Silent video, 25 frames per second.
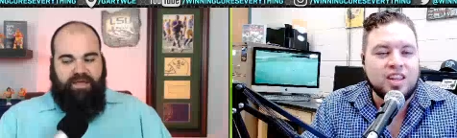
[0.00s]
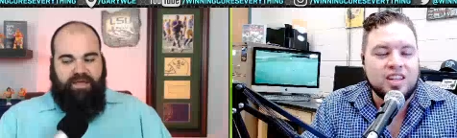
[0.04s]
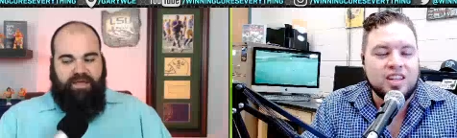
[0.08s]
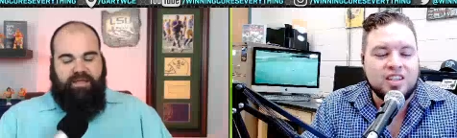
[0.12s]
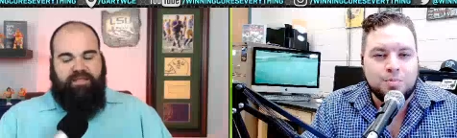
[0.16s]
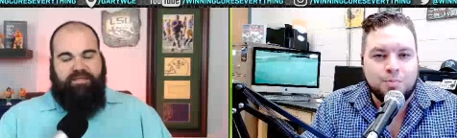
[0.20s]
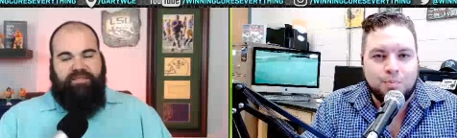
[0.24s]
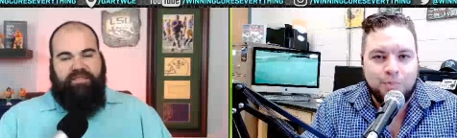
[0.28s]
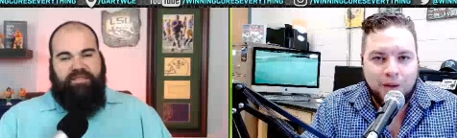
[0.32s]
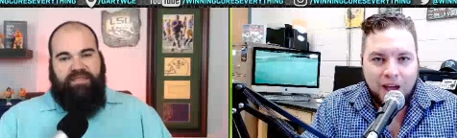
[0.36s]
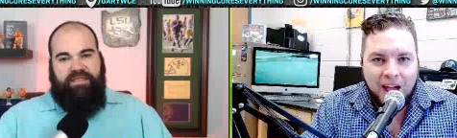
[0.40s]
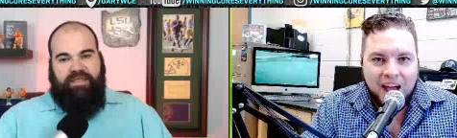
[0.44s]
Speaker 1: as
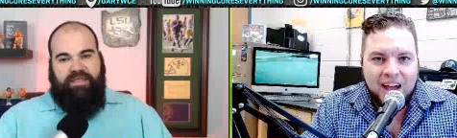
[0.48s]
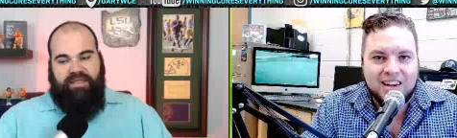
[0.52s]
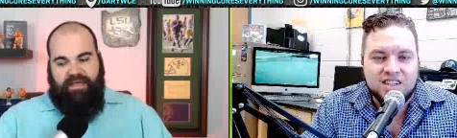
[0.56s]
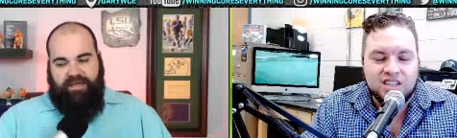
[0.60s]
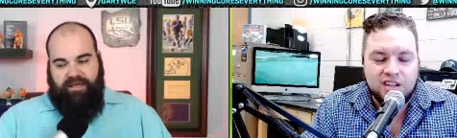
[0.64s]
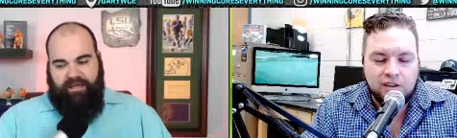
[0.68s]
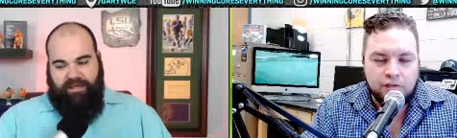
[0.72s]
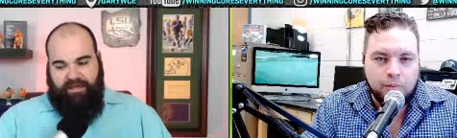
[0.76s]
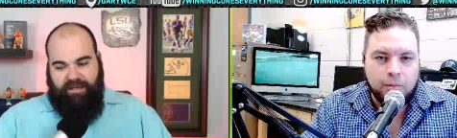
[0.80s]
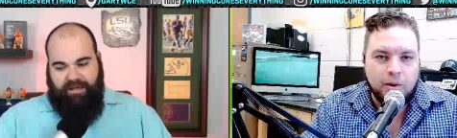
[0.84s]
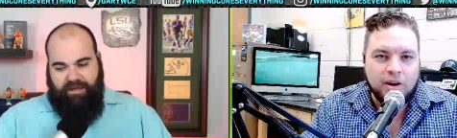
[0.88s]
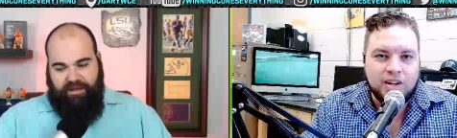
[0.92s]
bad as
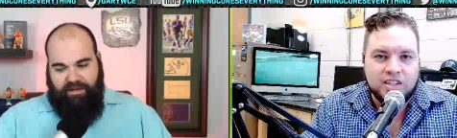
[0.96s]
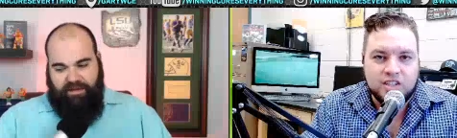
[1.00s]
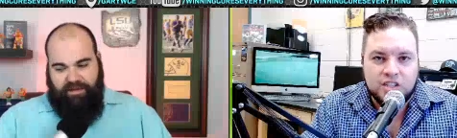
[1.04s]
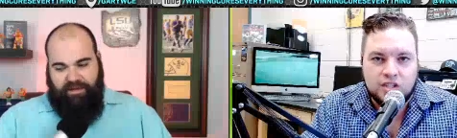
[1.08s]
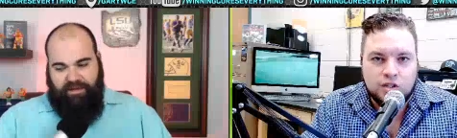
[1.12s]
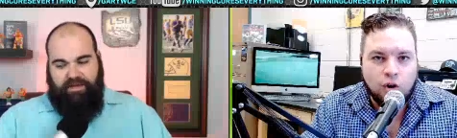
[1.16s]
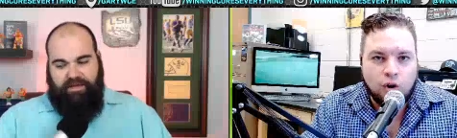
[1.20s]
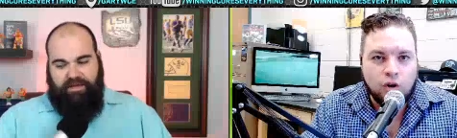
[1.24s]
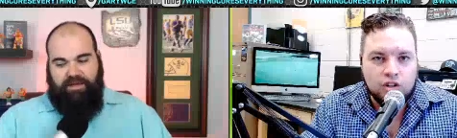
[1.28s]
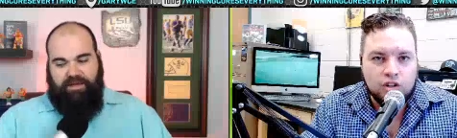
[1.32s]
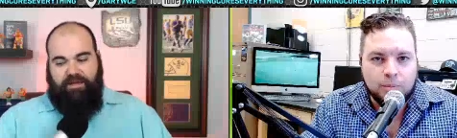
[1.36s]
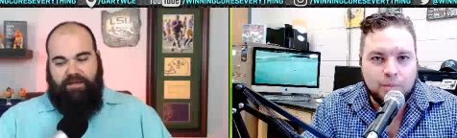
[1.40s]
everybody's
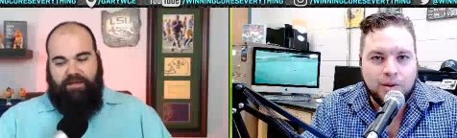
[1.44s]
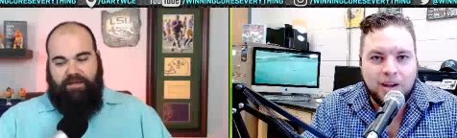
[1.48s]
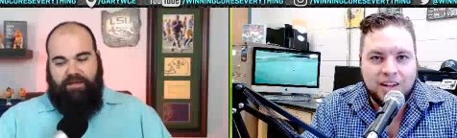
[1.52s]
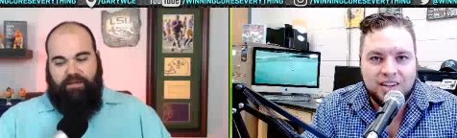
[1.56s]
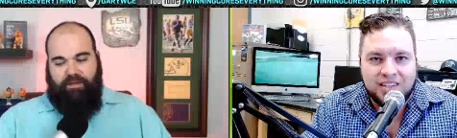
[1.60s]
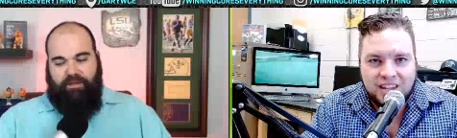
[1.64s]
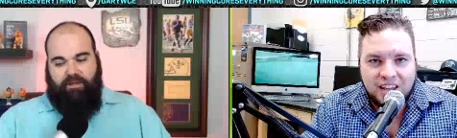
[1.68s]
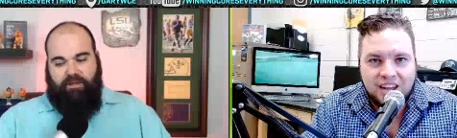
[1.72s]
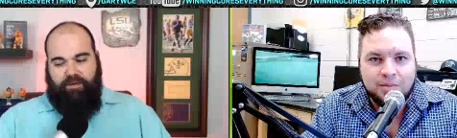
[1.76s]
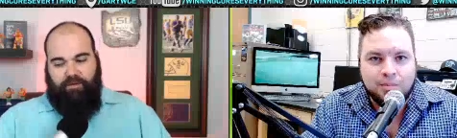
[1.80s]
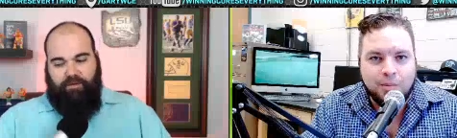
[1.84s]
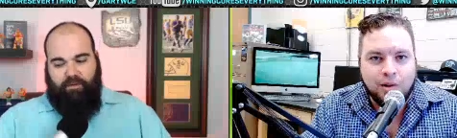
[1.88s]
talked about
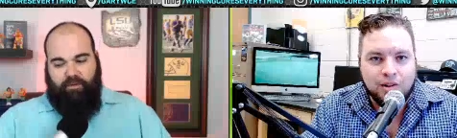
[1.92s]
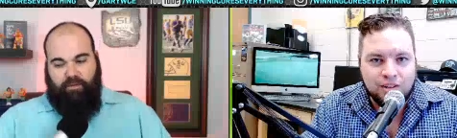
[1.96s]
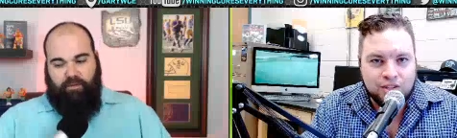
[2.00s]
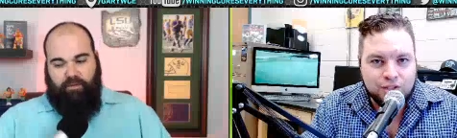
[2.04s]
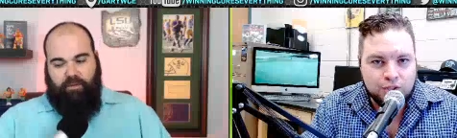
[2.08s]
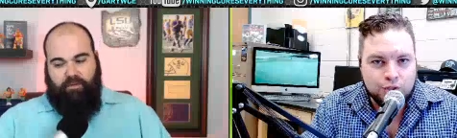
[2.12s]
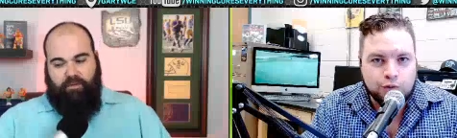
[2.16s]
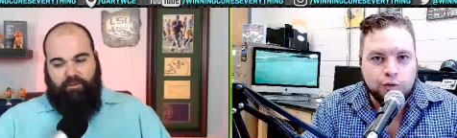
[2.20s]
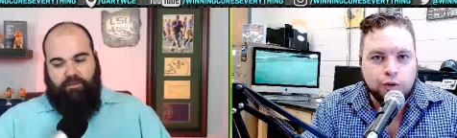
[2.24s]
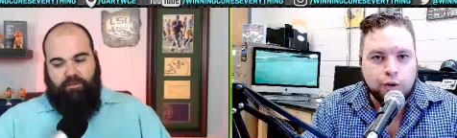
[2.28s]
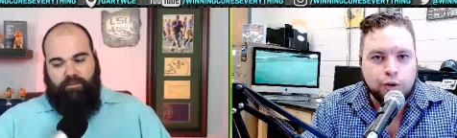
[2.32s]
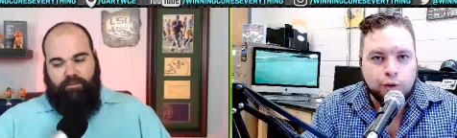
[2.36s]
Dan Mullen's
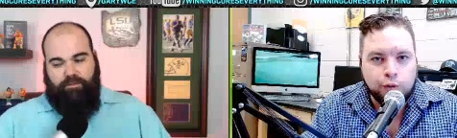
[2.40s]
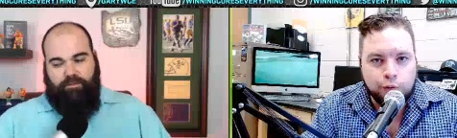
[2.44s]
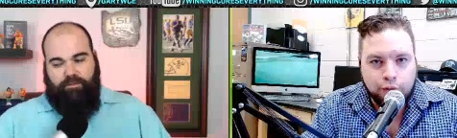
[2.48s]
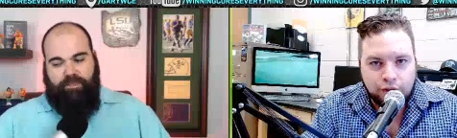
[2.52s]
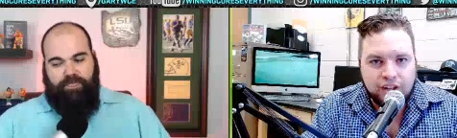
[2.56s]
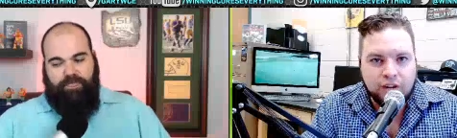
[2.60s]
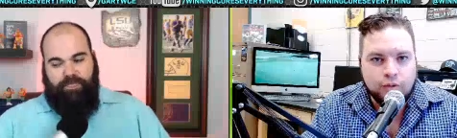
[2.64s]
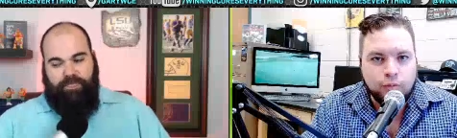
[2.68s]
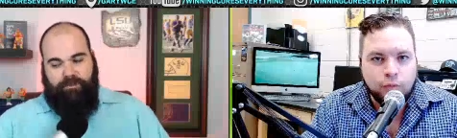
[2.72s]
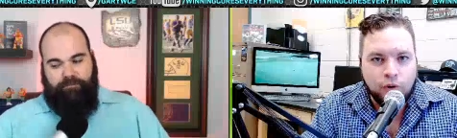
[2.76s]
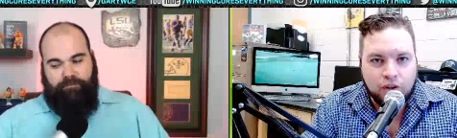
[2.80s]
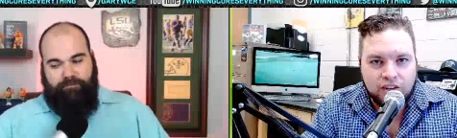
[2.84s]
recruiting and
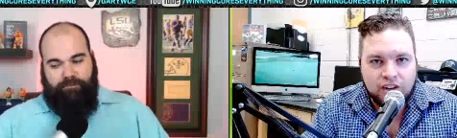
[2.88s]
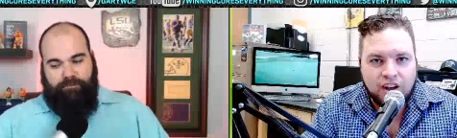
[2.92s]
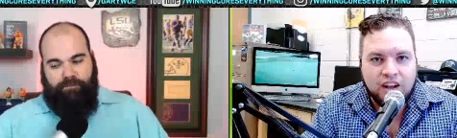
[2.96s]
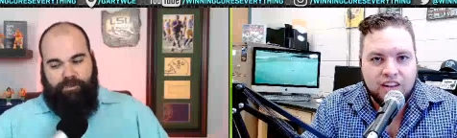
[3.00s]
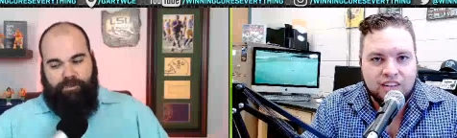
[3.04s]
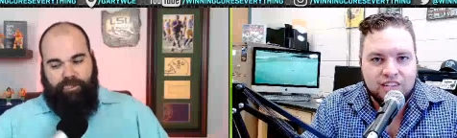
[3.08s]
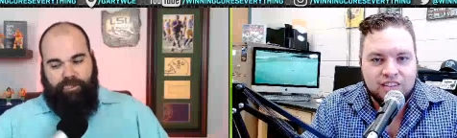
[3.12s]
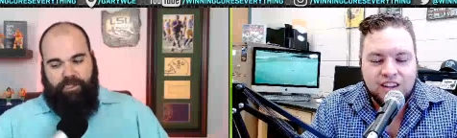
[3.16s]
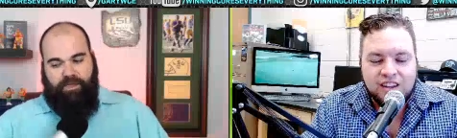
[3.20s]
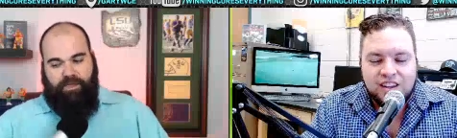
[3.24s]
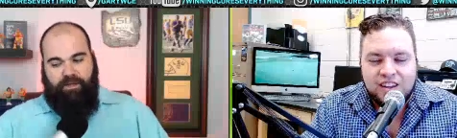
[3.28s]
whatnot.